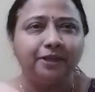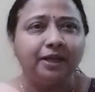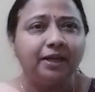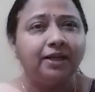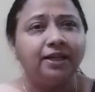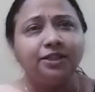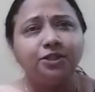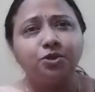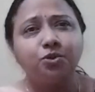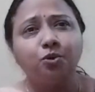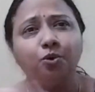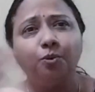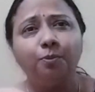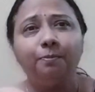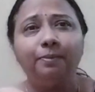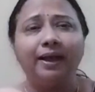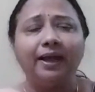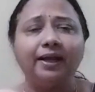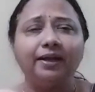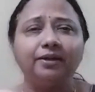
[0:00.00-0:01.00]
Let's go
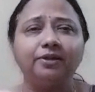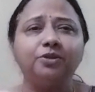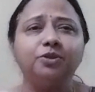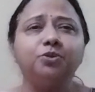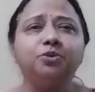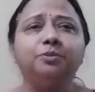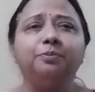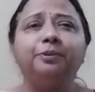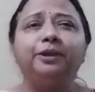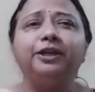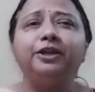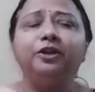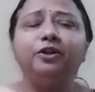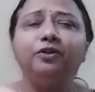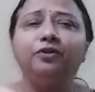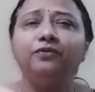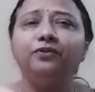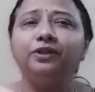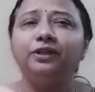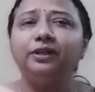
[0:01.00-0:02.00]
back to the beginning of the